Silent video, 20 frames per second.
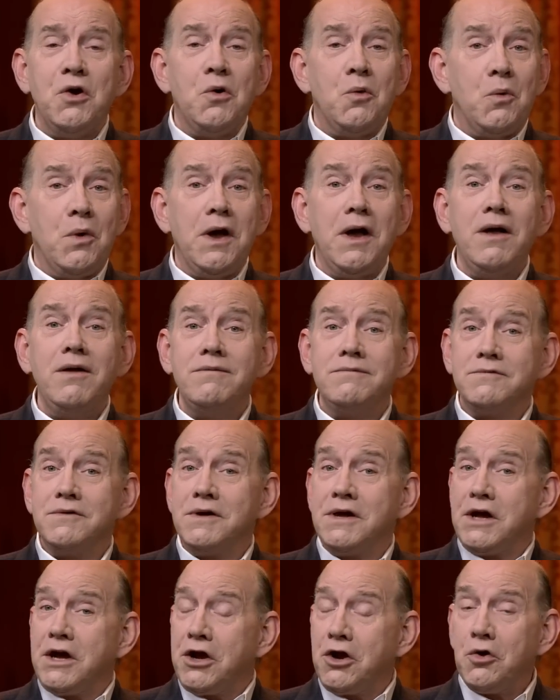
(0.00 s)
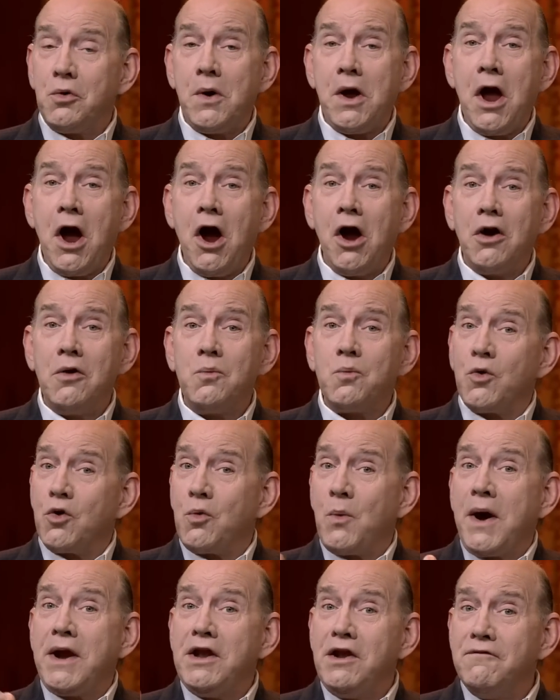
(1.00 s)
Well, here we are. We're
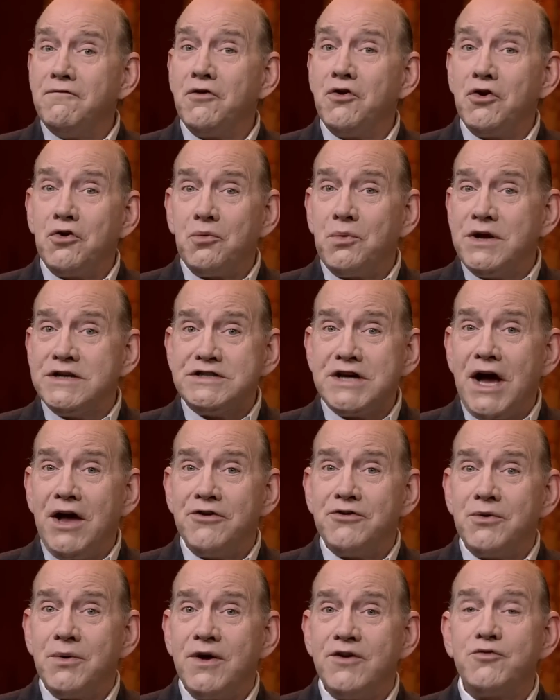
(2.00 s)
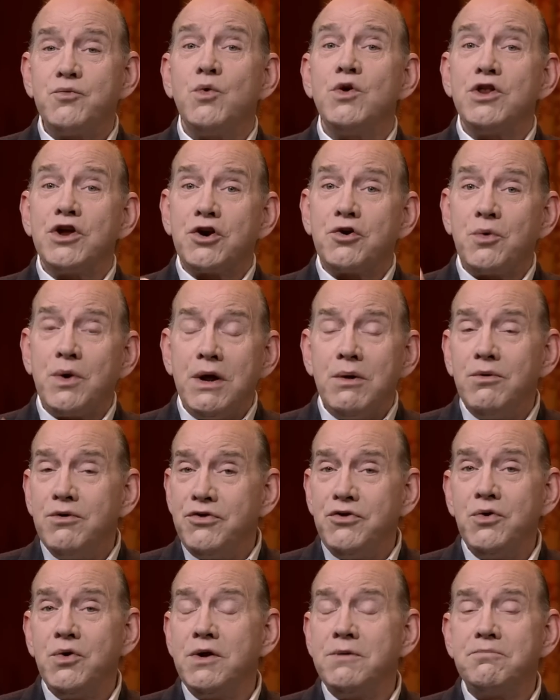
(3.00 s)
waiting for you to reach out to us. We'll agree
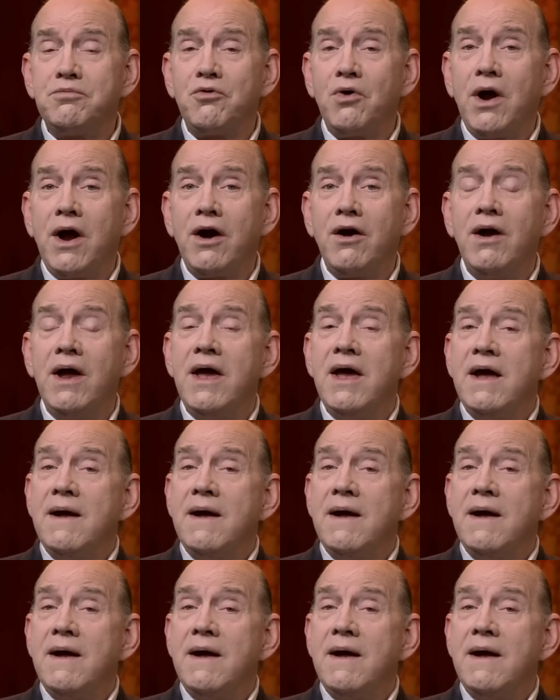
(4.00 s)
with you in prayer.